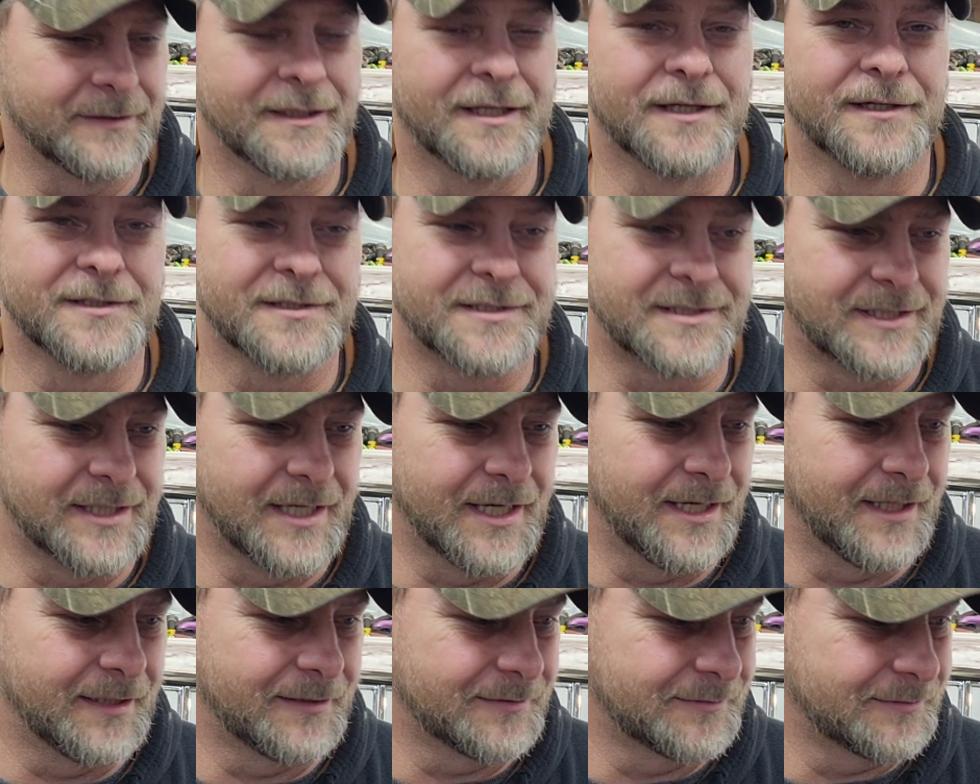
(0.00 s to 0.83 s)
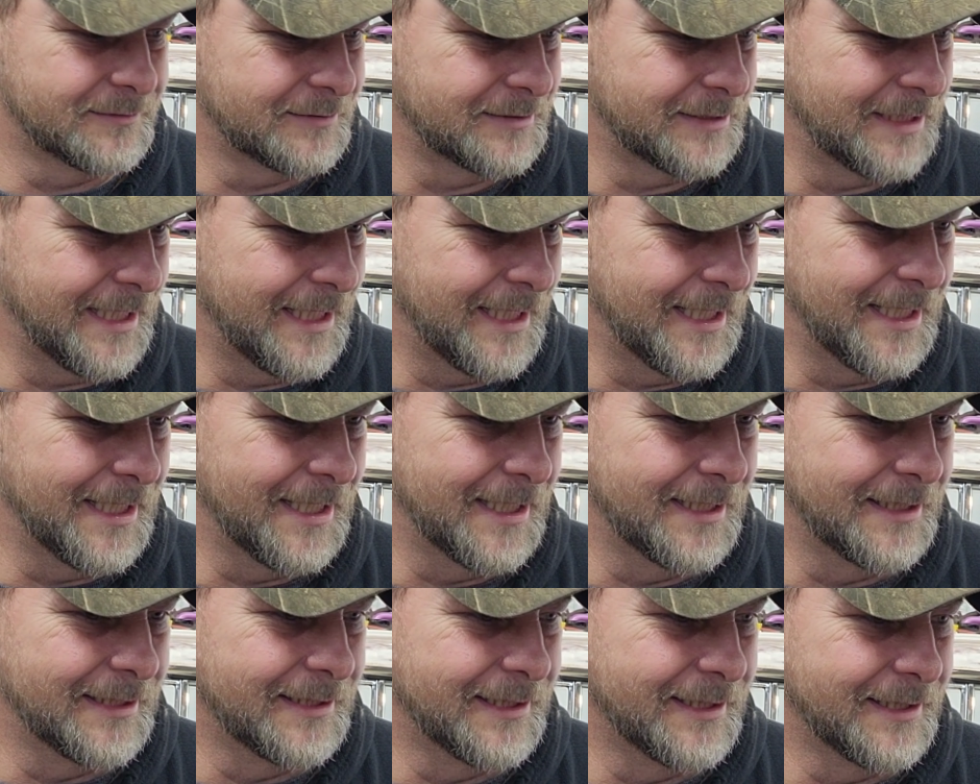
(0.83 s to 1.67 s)
and let her sit
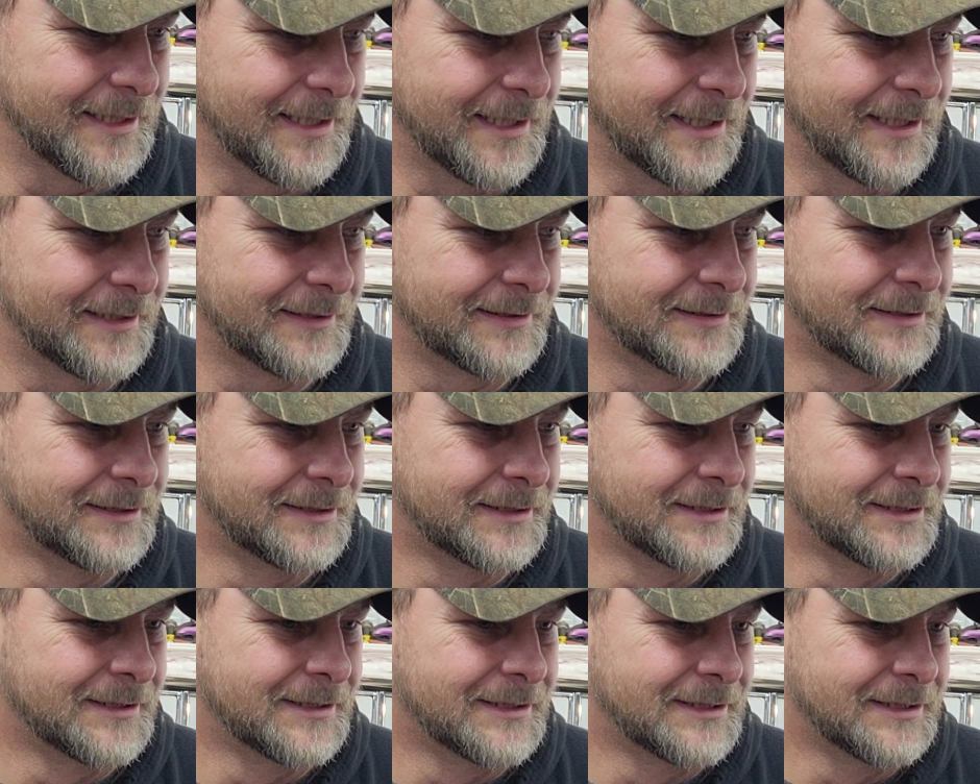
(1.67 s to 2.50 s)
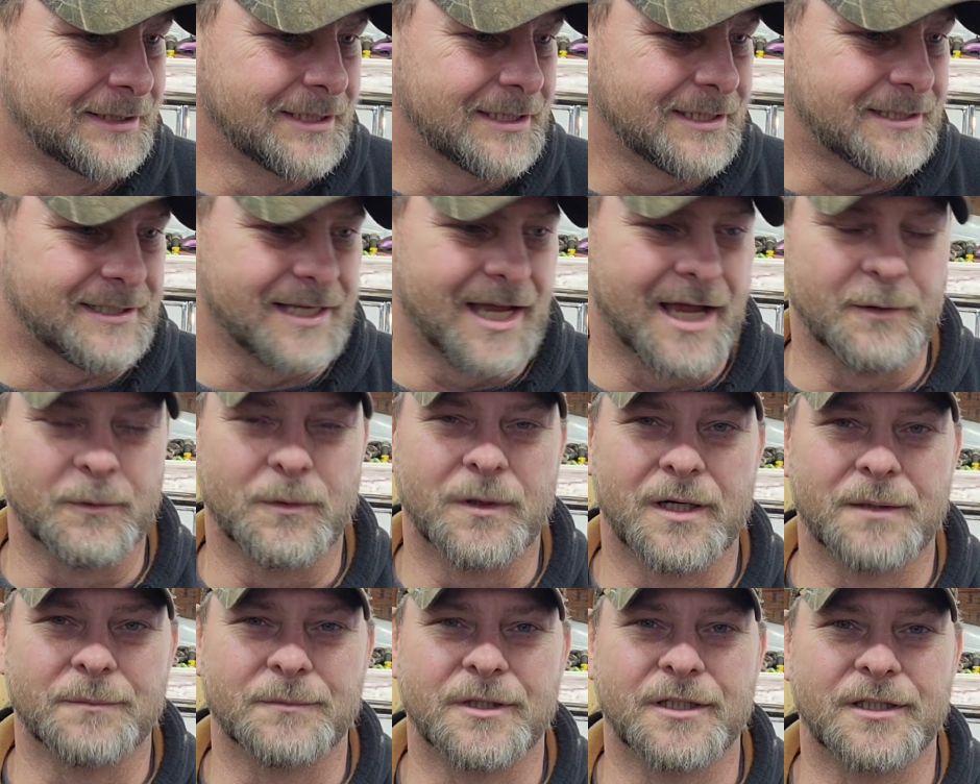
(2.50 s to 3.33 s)
and decide
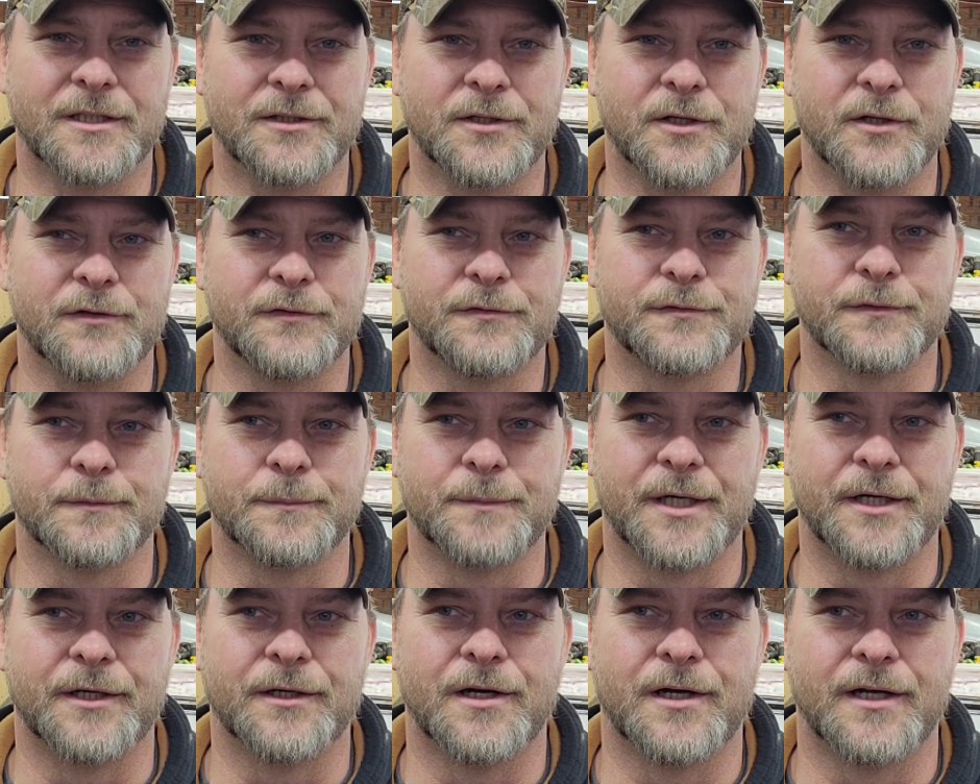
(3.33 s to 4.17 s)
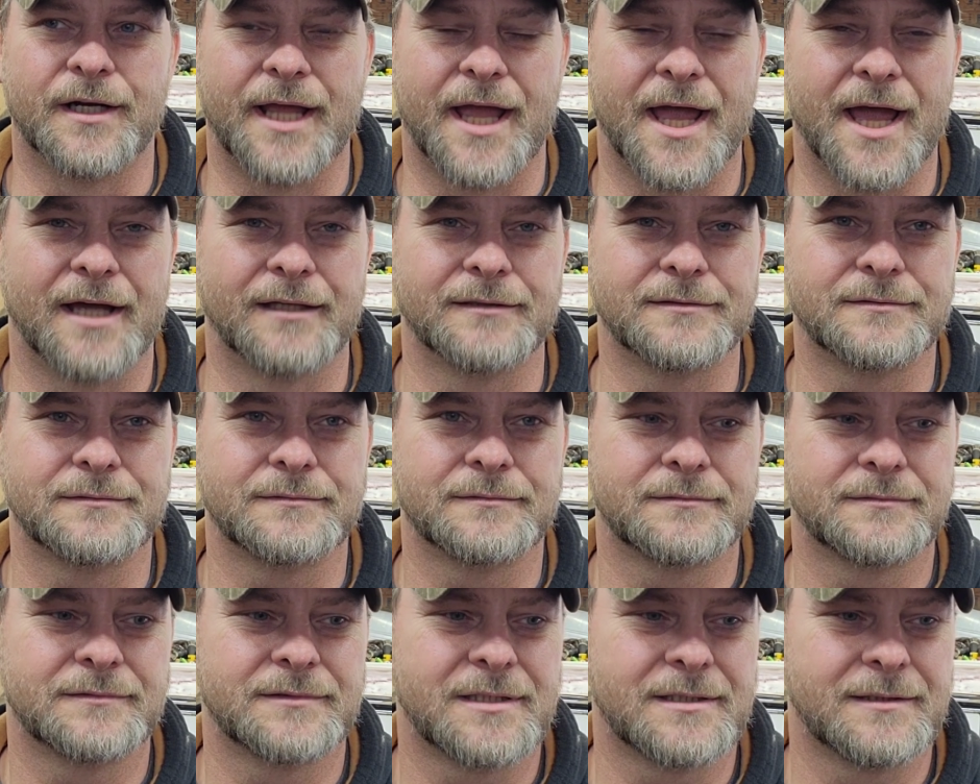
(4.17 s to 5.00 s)
what I'm going to do from here on out.
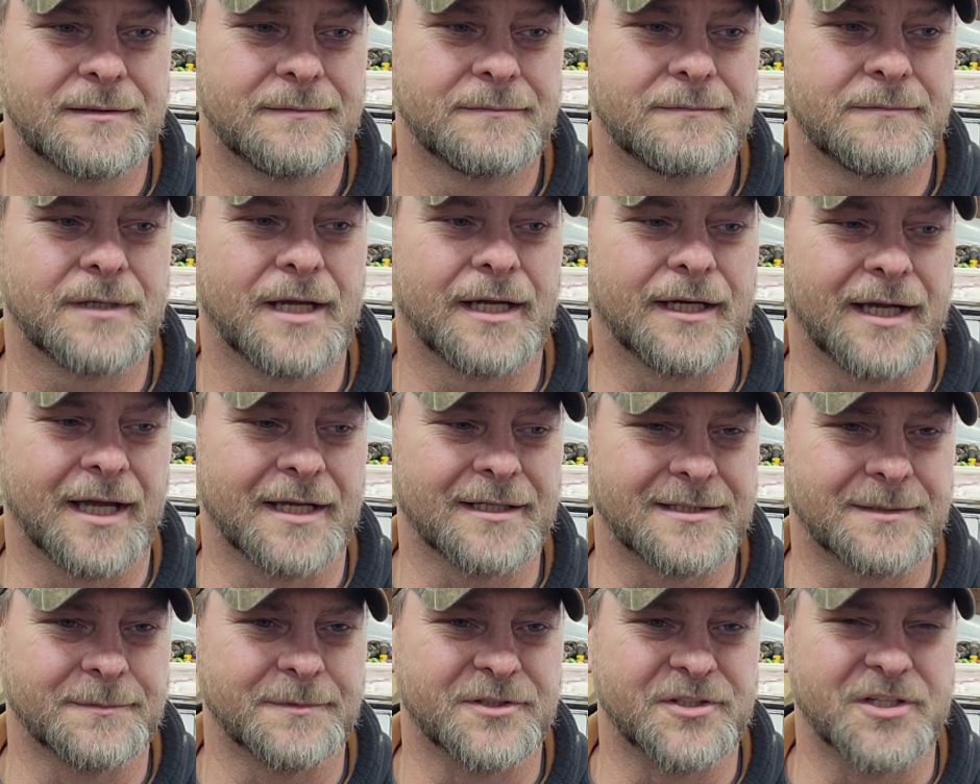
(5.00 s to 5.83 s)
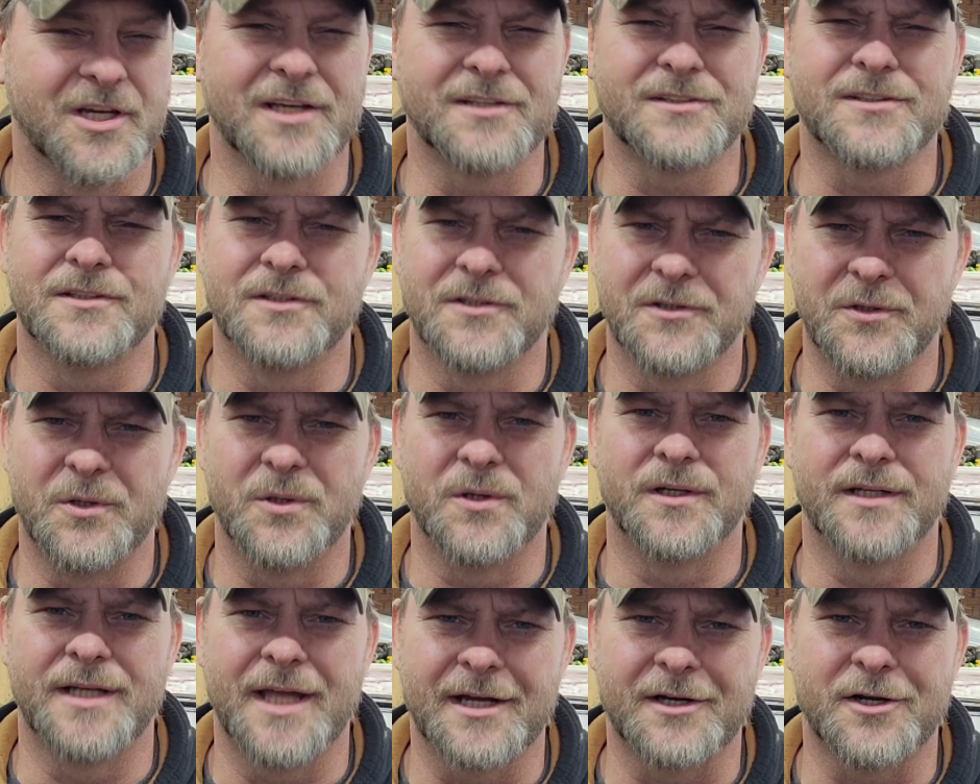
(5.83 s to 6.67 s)
I got some adjusting to
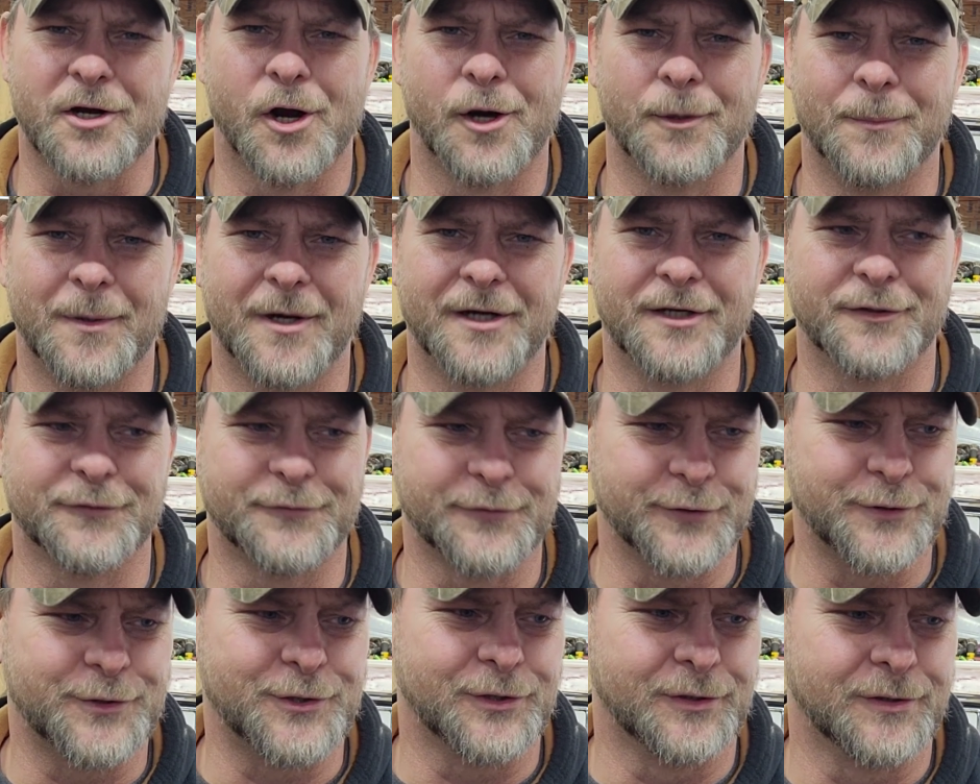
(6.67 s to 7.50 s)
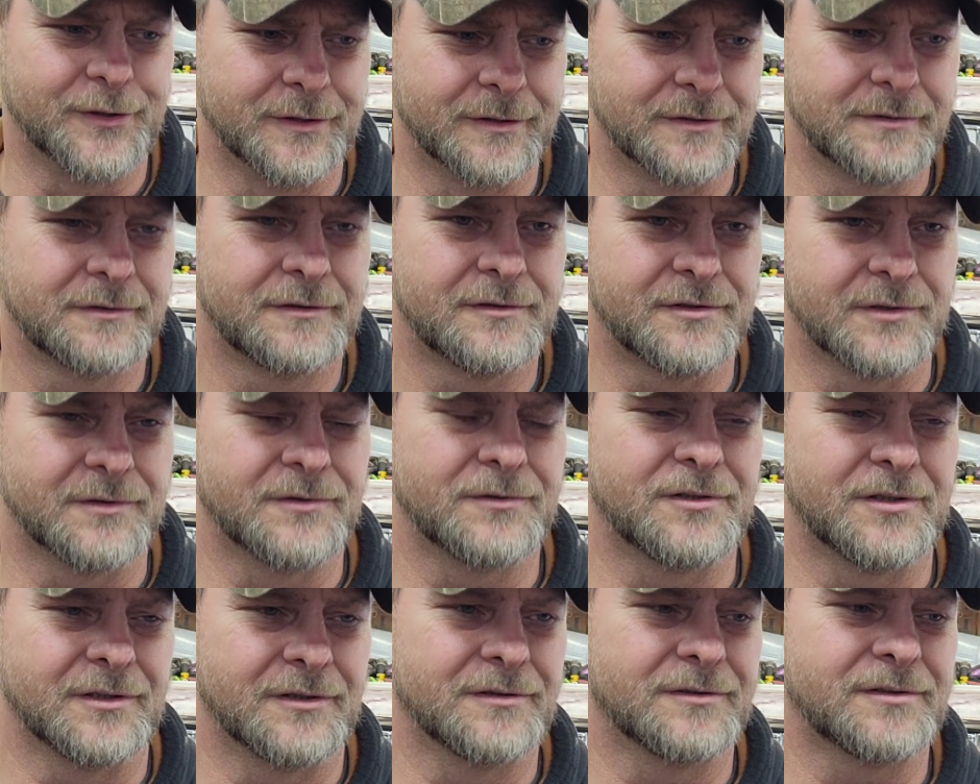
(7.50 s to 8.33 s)
do on that carburetor for sure, so
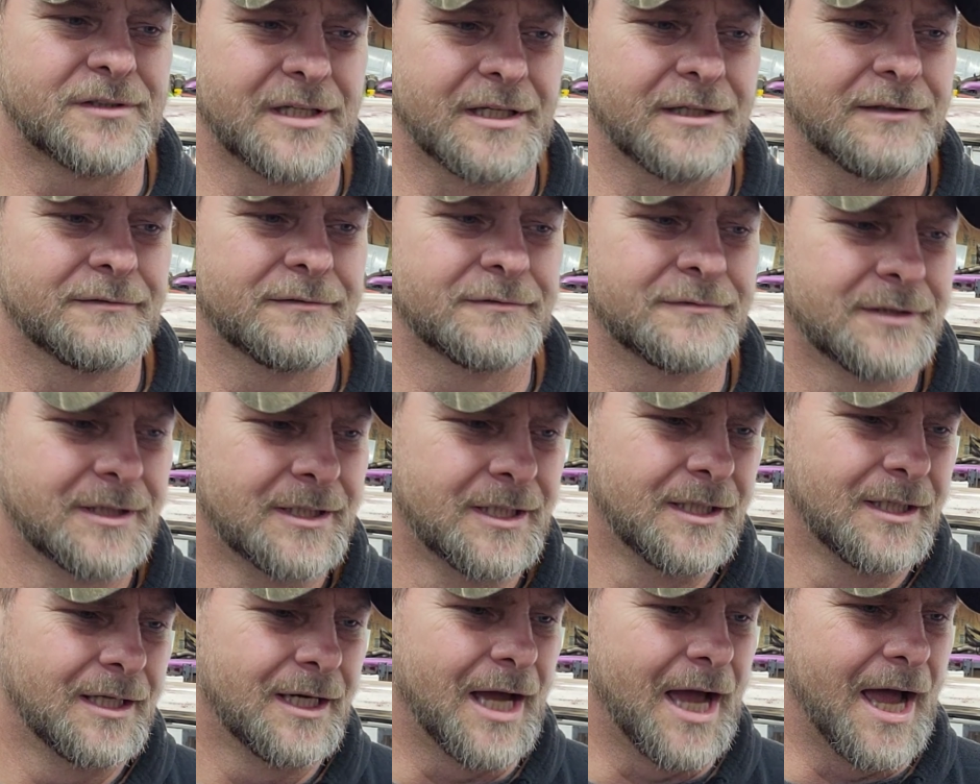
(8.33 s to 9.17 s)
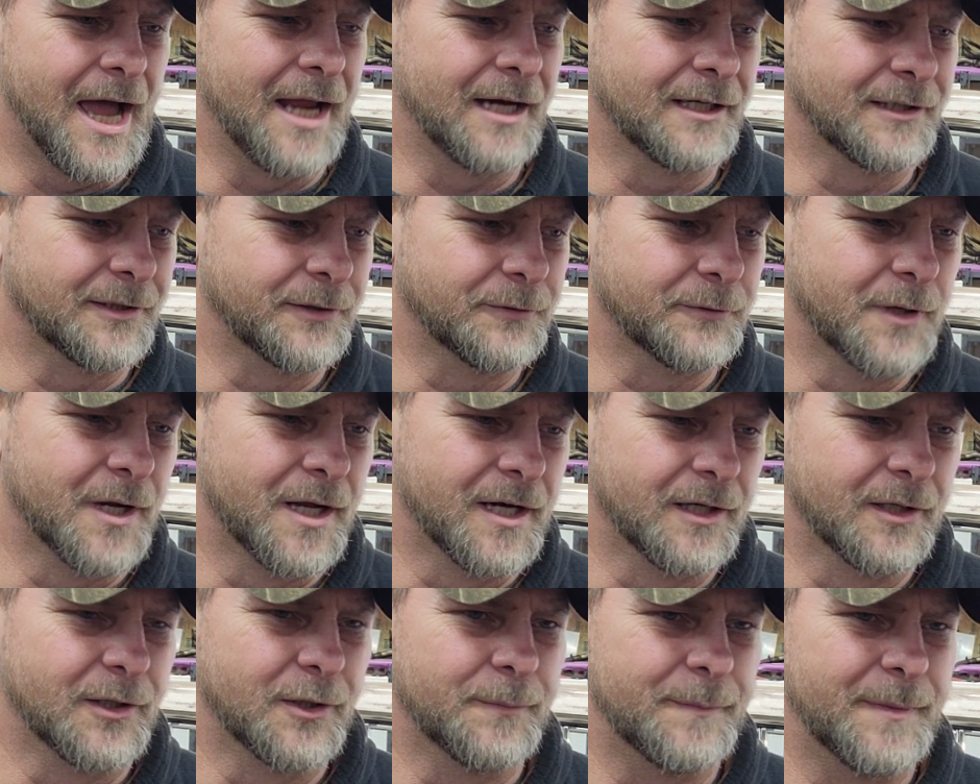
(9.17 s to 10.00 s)
she'll sit and idle and run
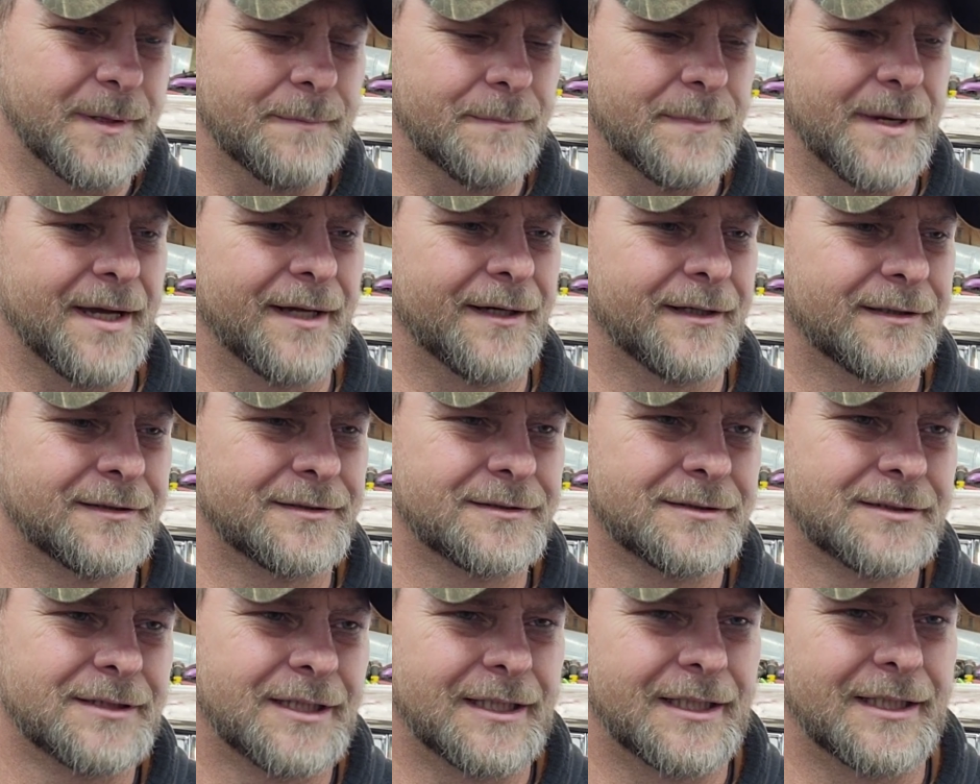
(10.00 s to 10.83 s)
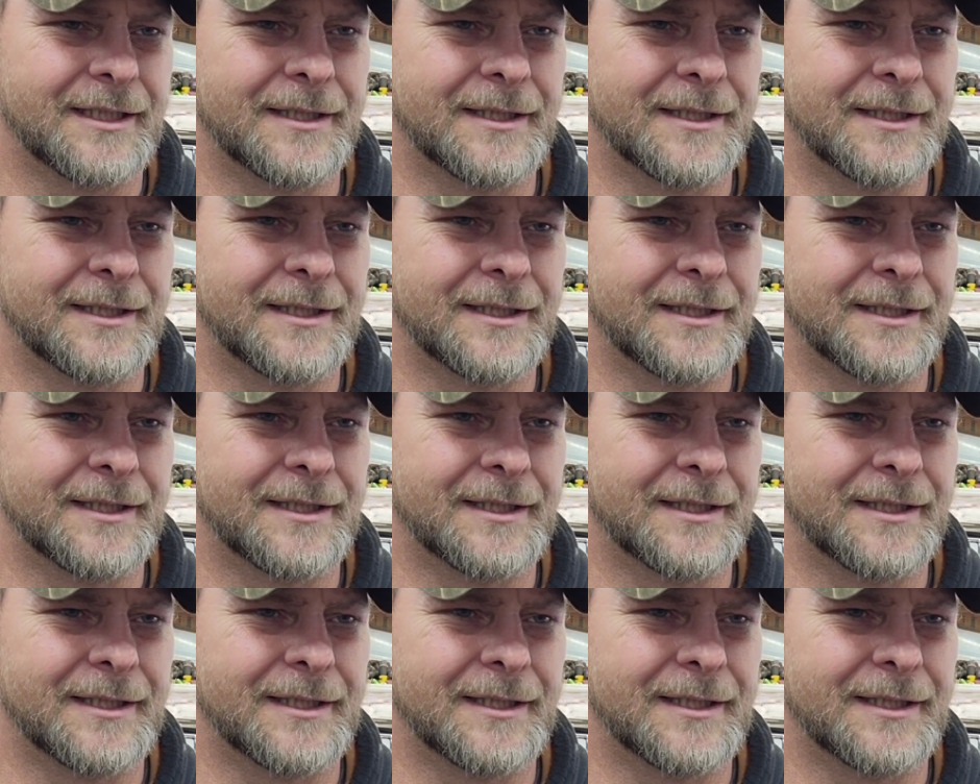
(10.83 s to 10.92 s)
a little bit better.